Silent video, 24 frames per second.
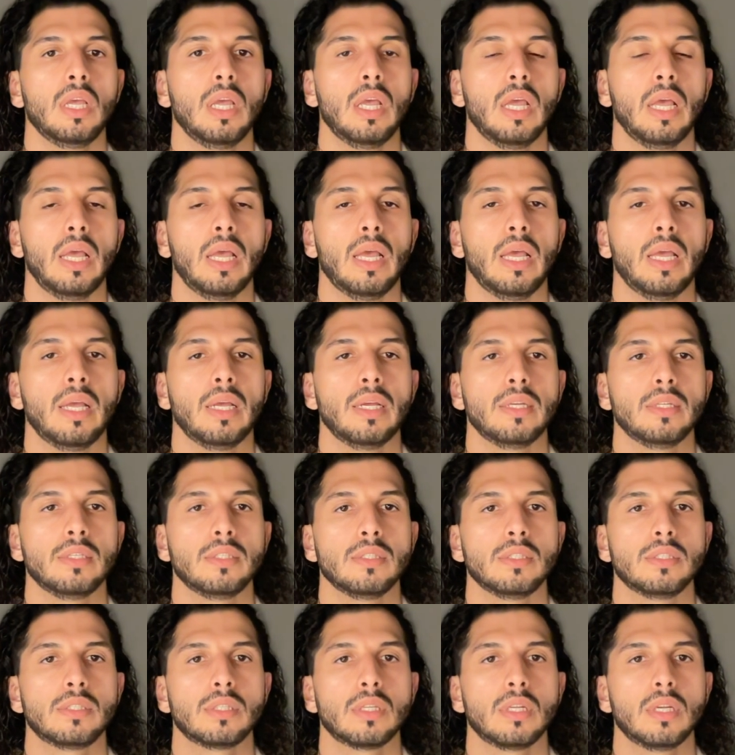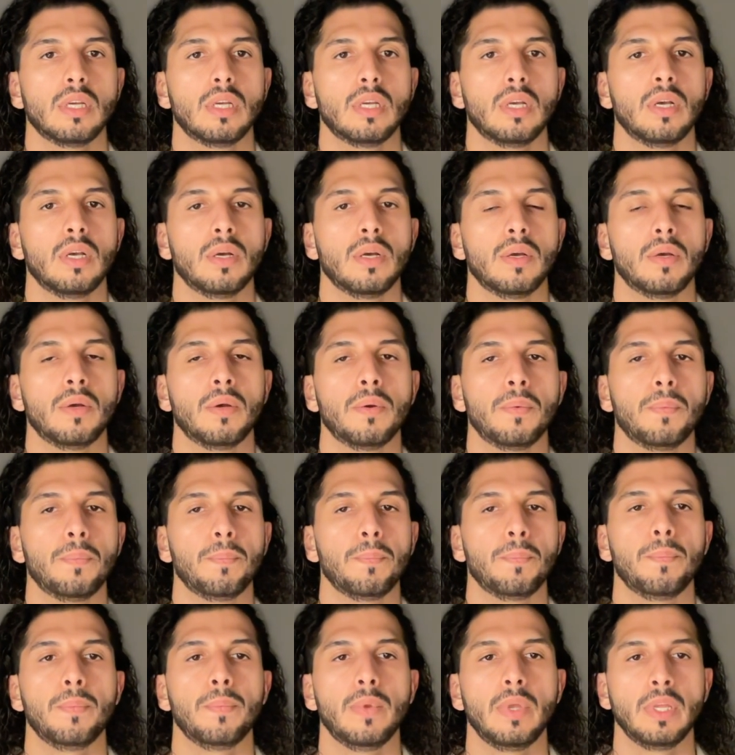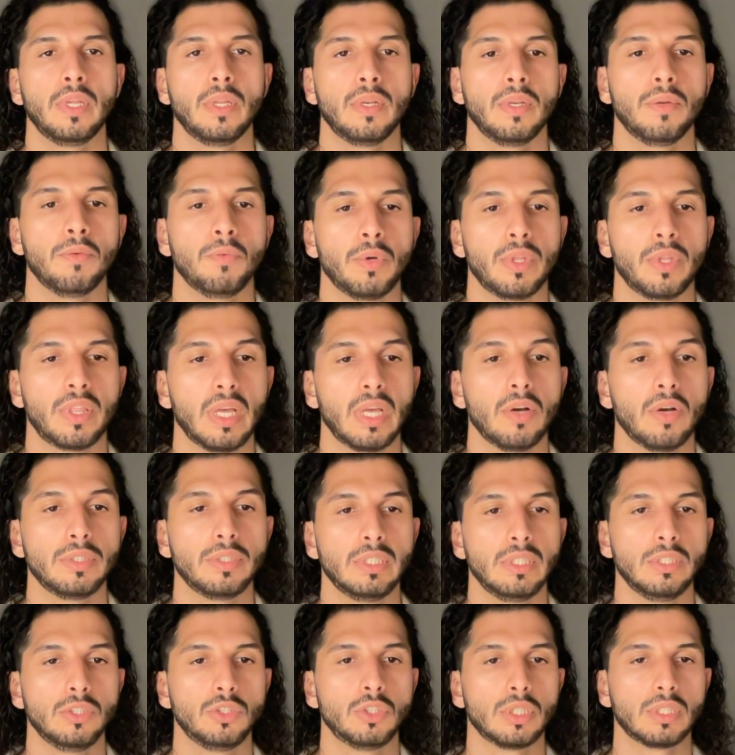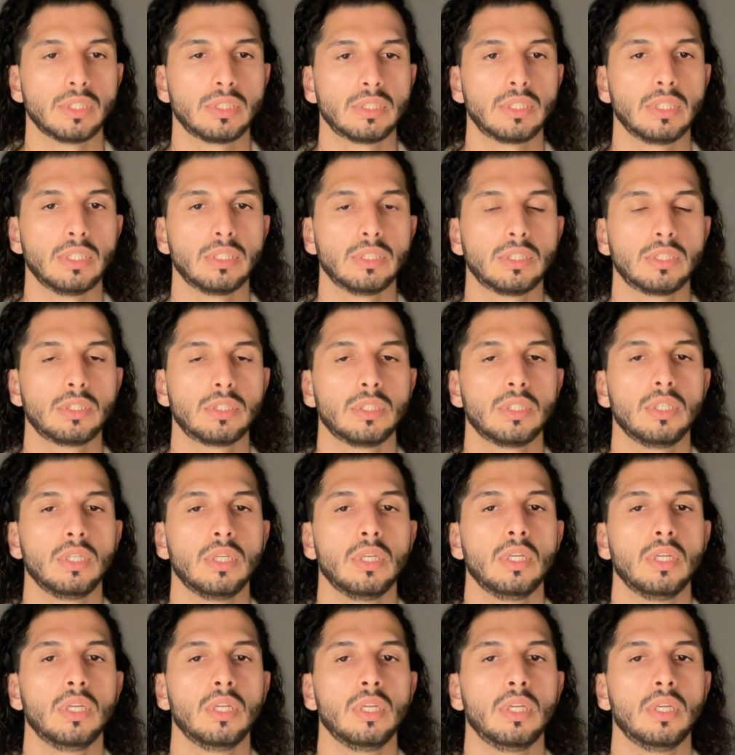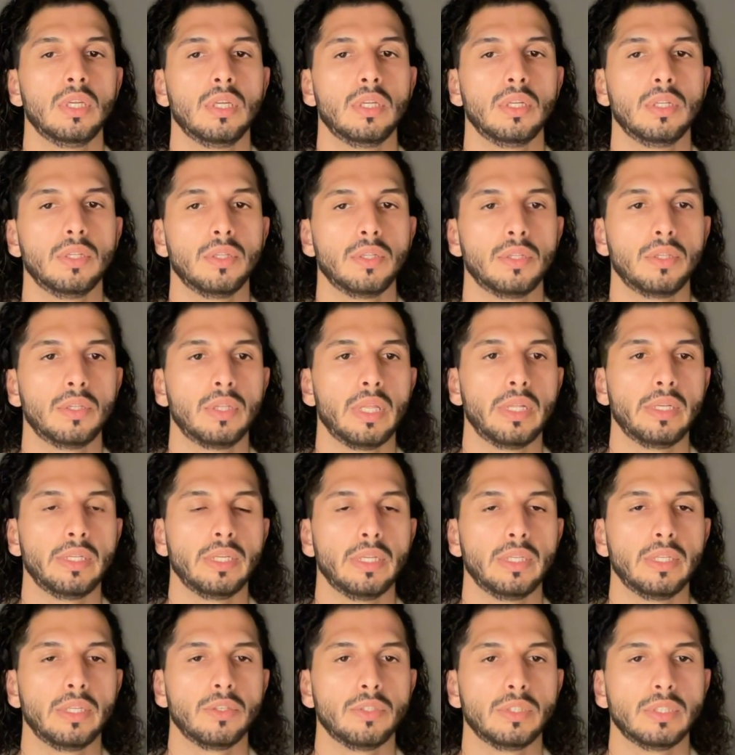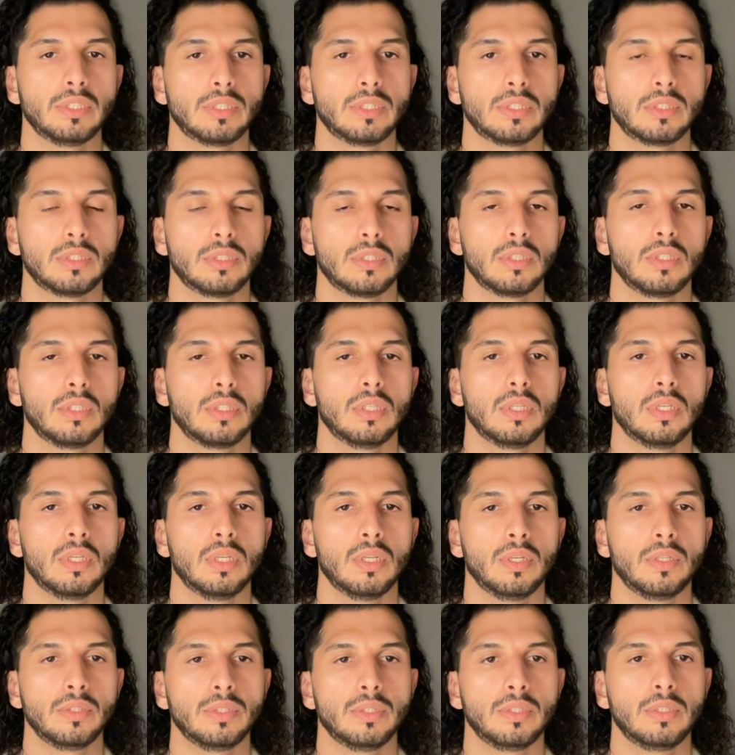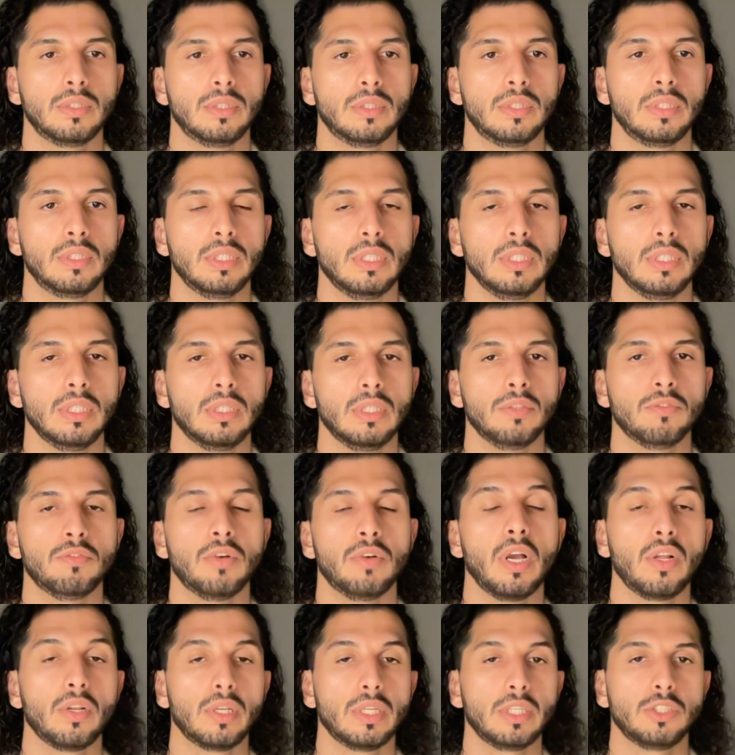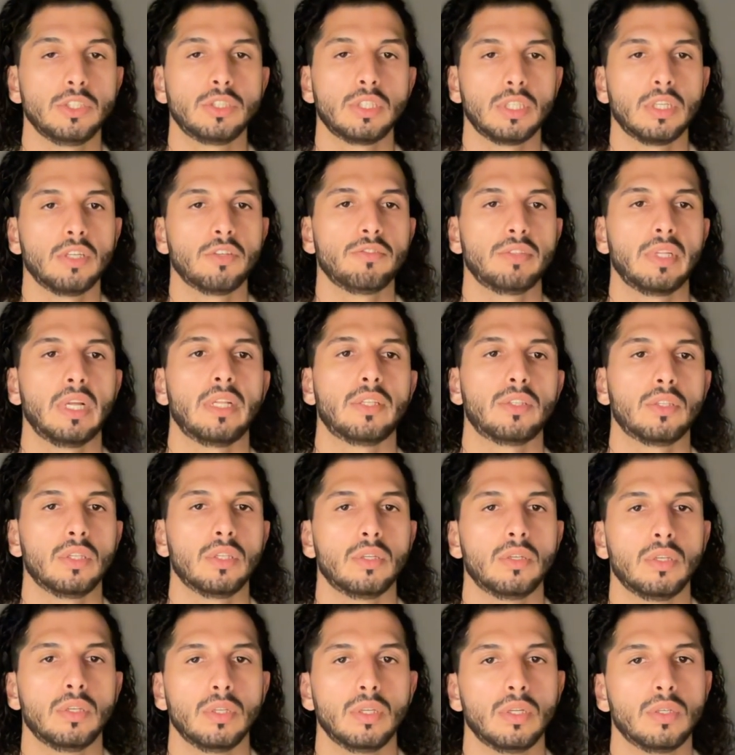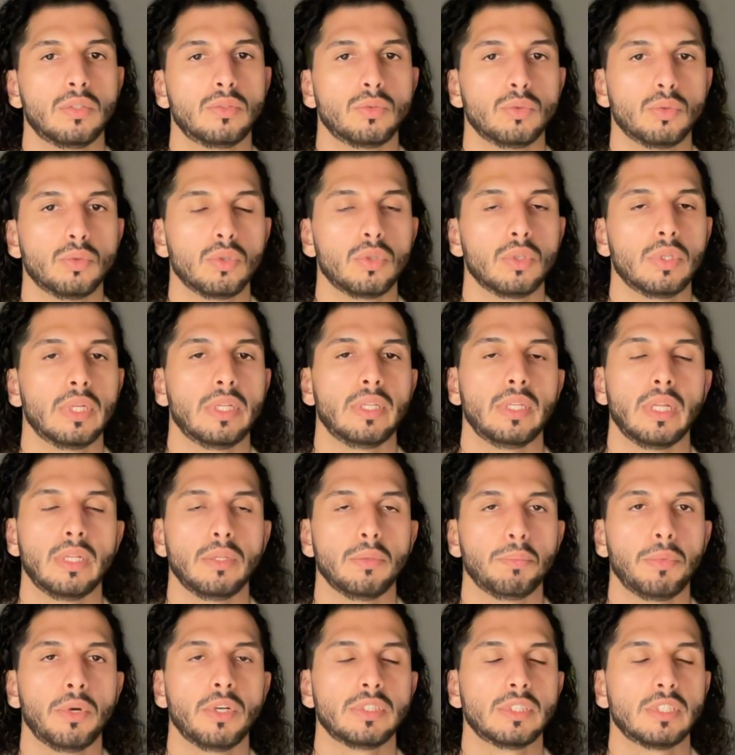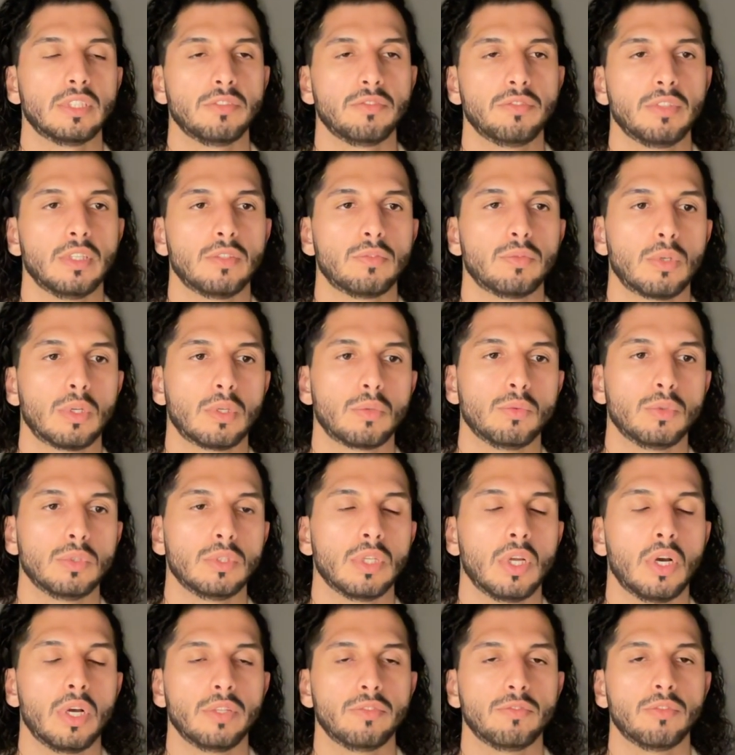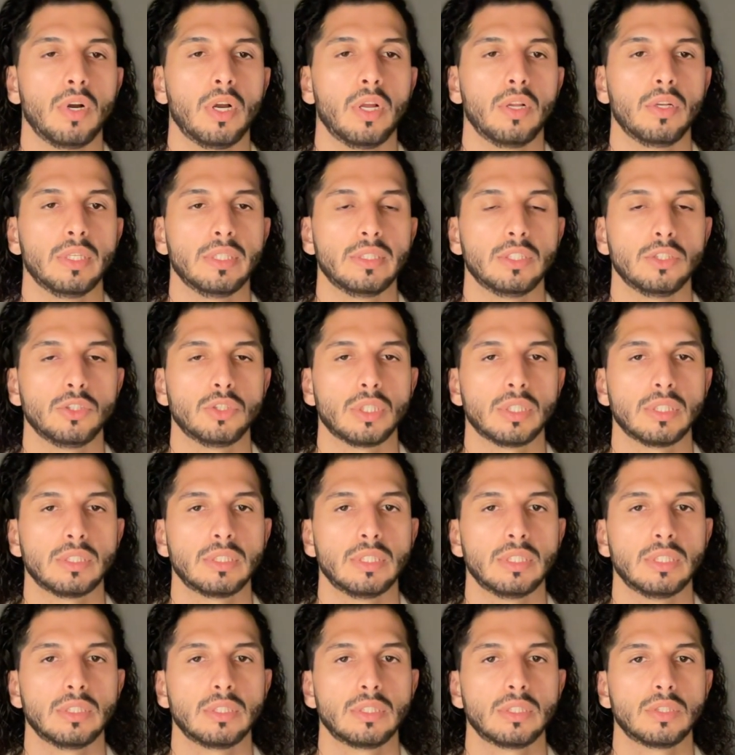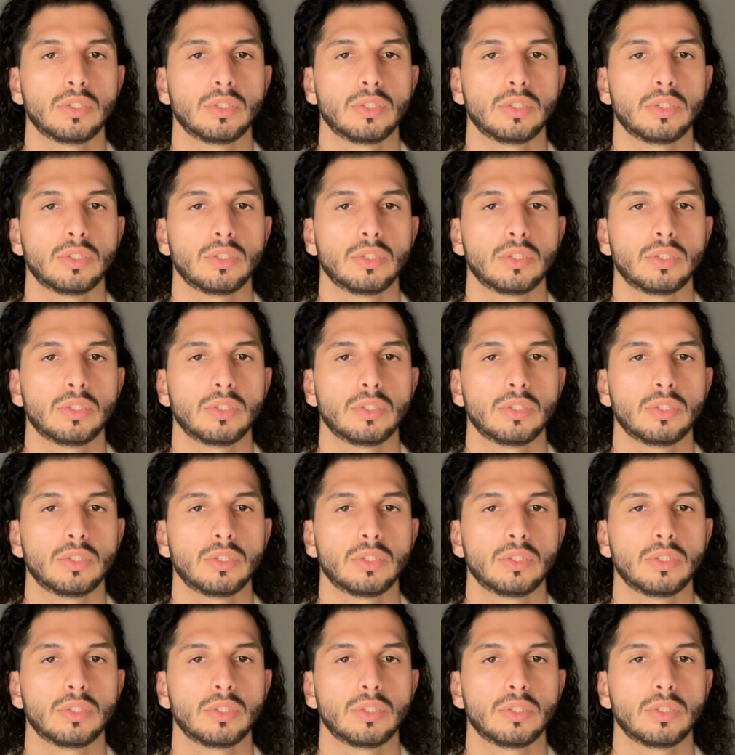and without the justice, then there is uh, the violation of that rule, and then positive network would not violate the justice.